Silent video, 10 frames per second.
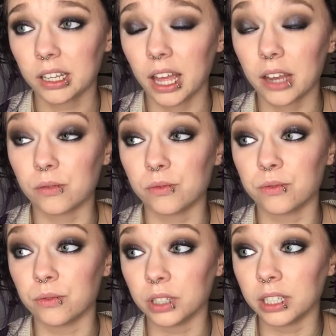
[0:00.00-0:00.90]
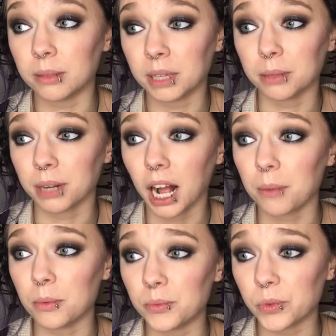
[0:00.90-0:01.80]
had really big
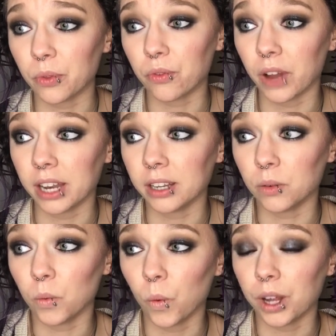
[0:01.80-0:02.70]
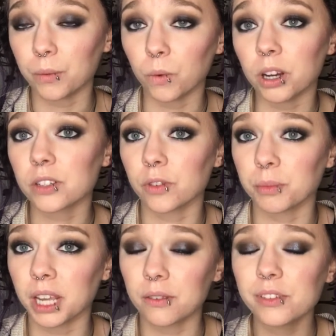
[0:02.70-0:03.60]
problems with finding what works for me.